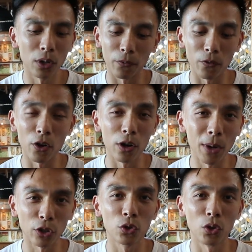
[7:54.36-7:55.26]
are very
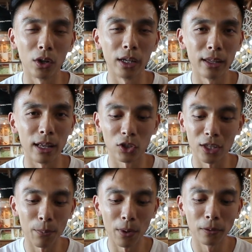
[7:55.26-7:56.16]
much stronger than
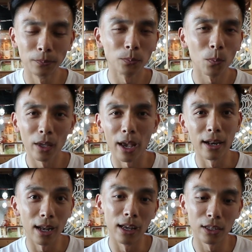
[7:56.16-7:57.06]
snapper,
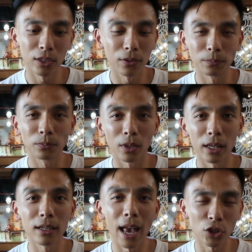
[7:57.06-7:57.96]
and it's
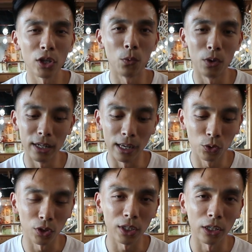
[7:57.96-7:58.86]
actually a really
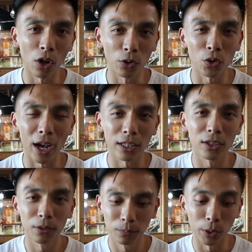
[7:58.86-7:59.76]
interesting
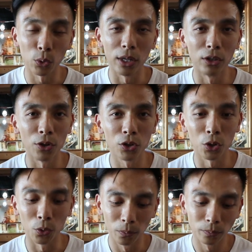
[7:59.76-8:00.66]
contrast between those two.